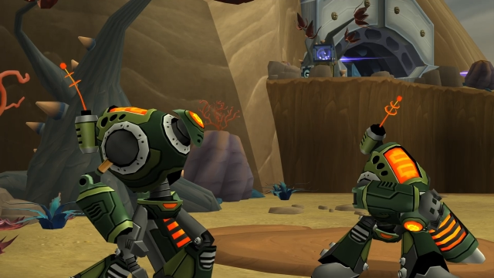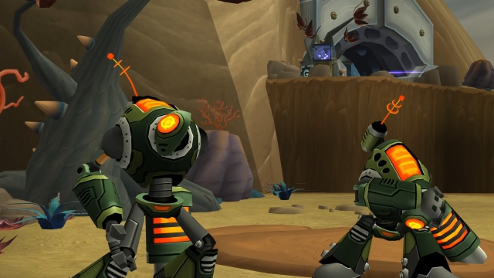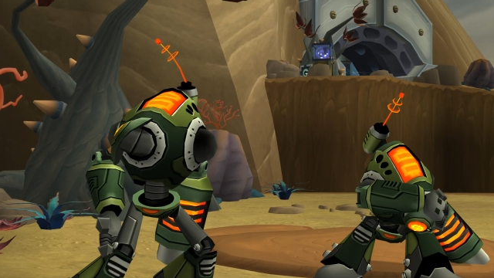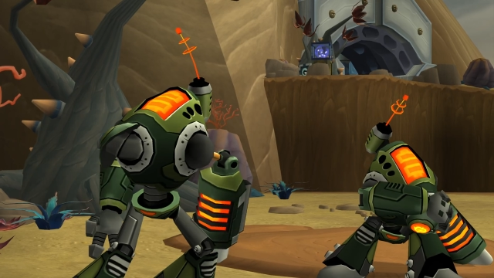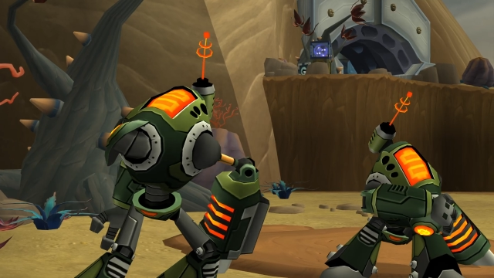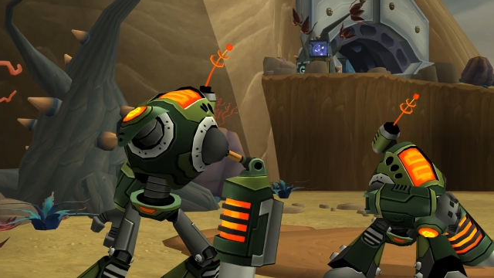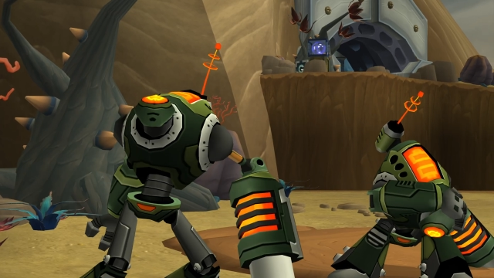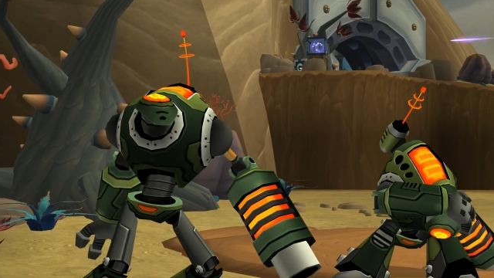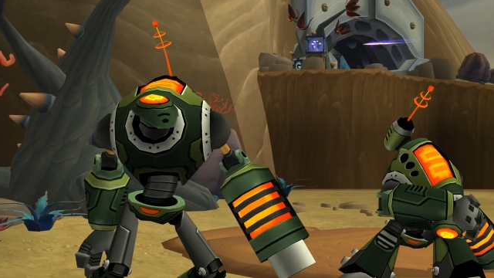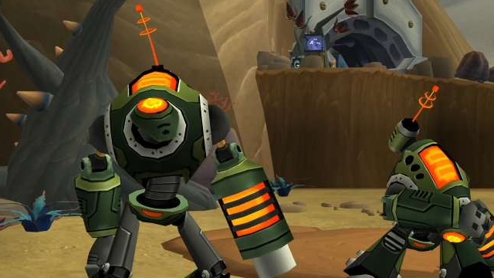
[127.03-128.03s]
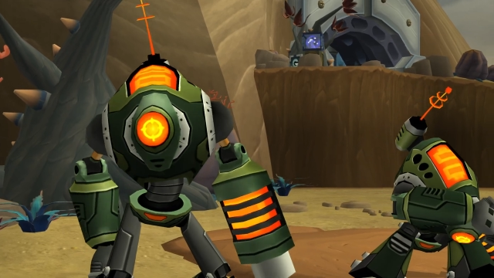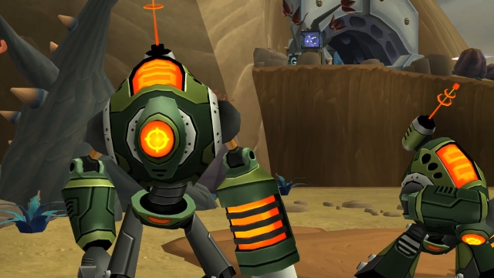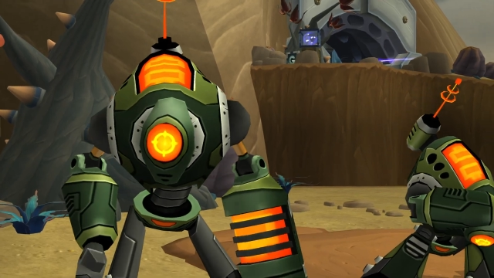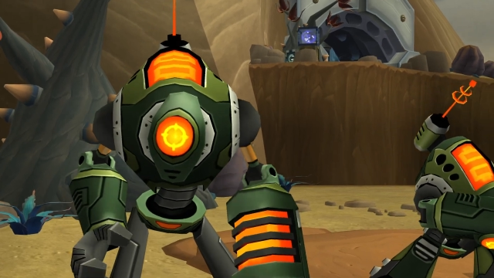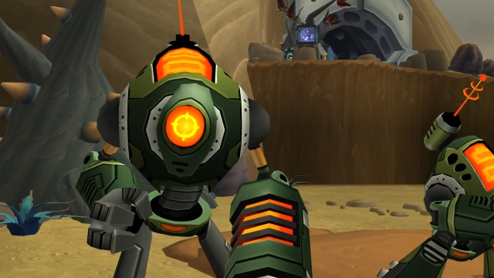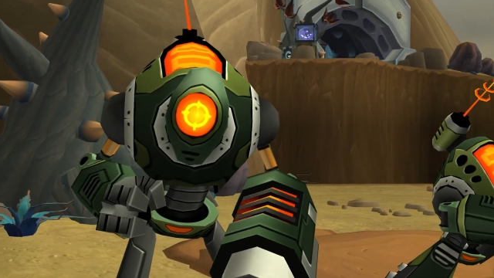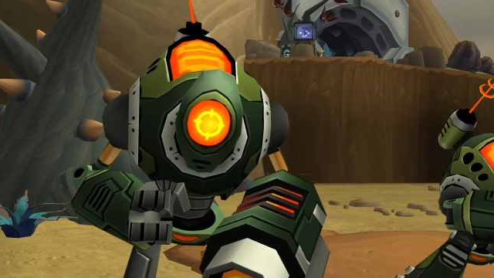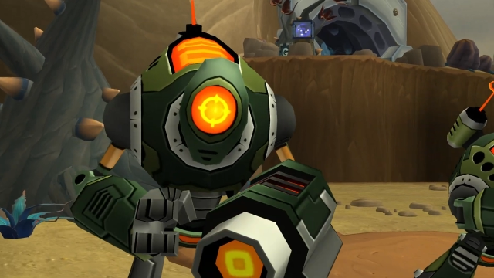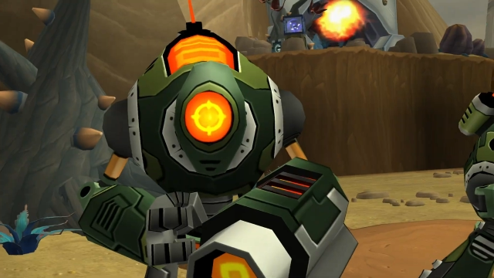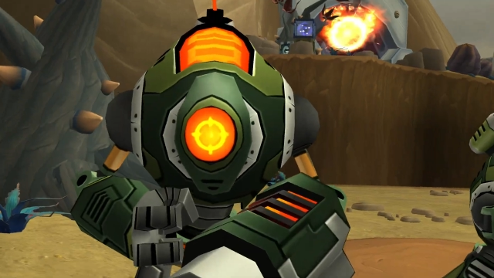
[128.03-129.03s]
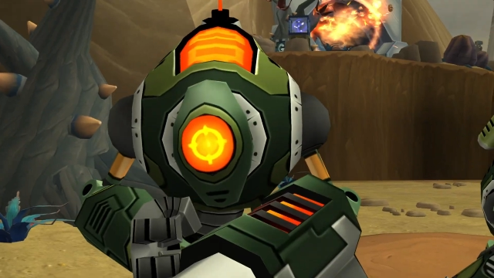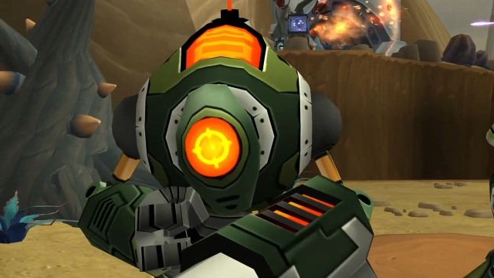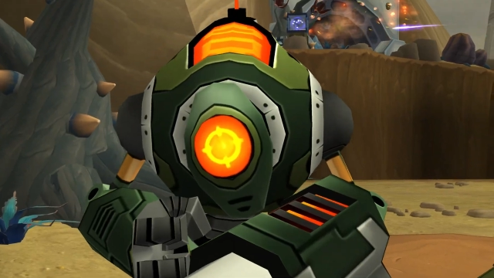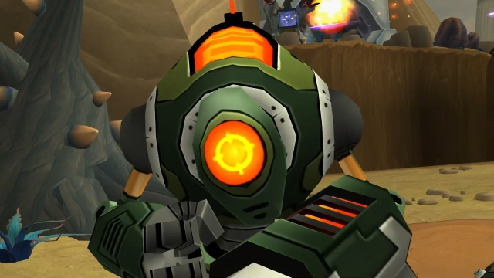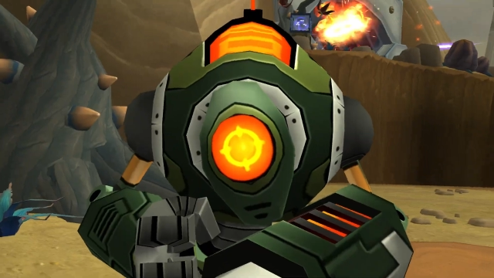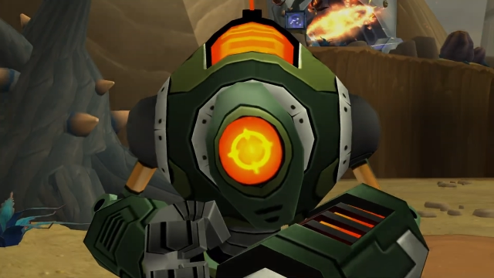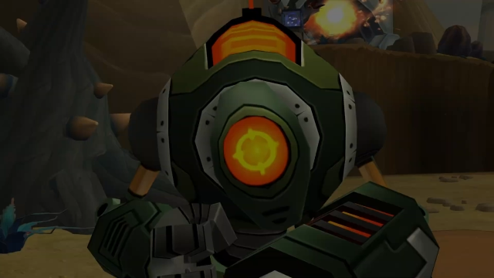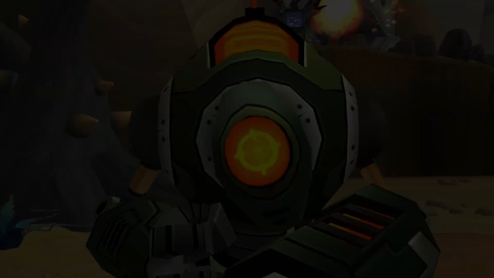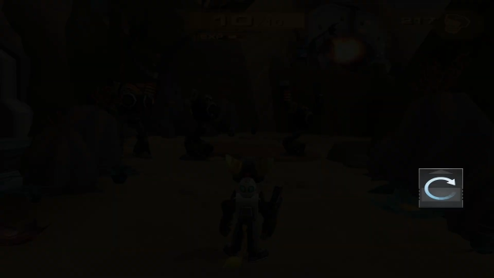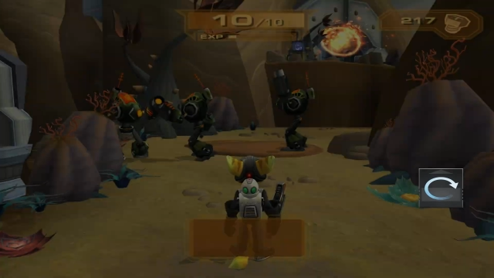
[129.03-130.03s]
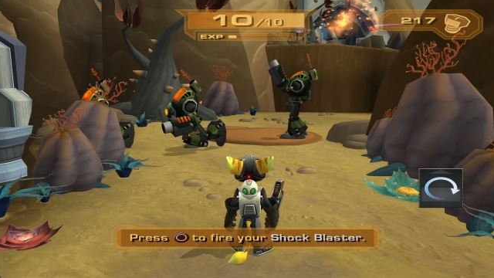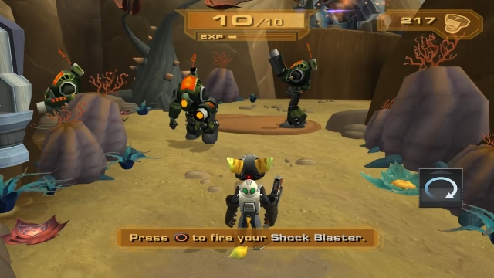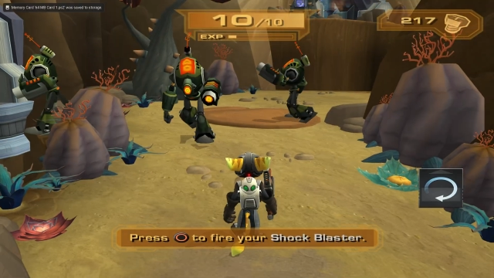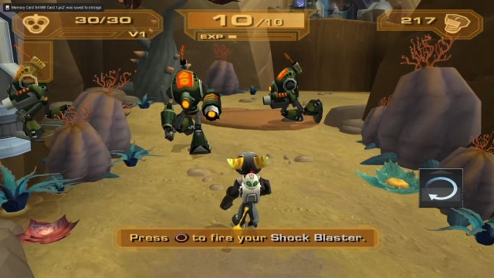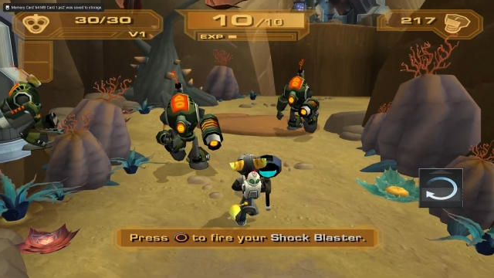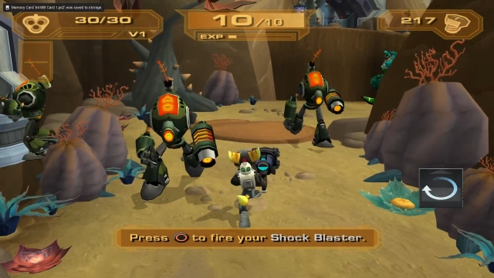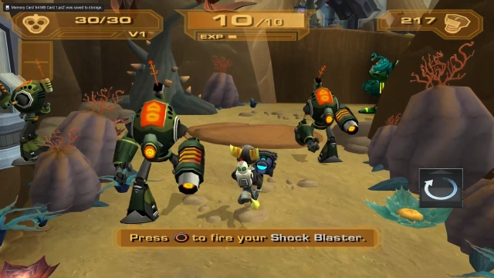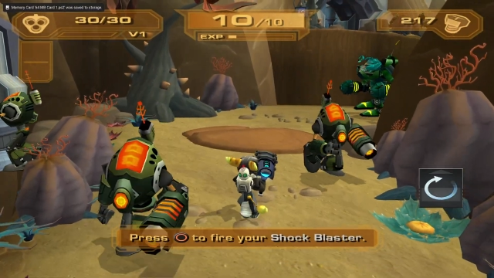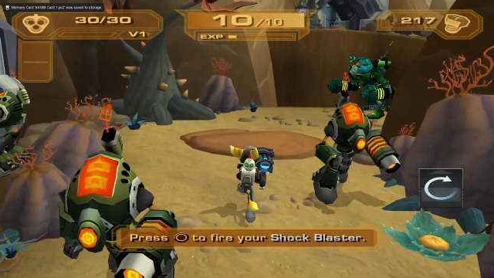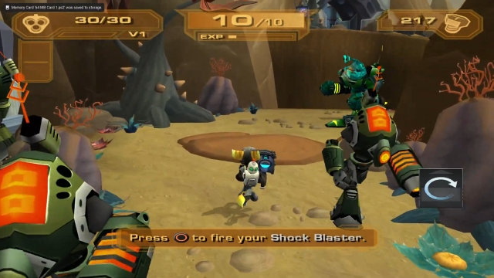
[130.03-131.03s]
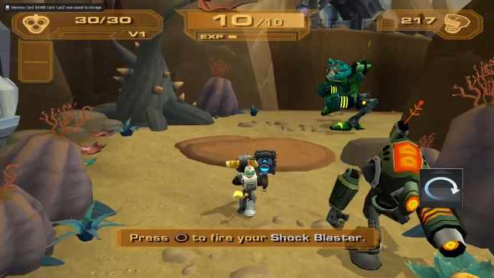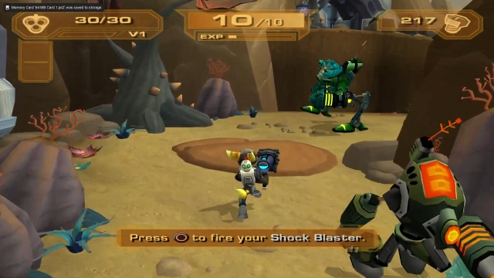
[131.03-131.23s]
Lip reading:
No face is visible, so there are no lips to read.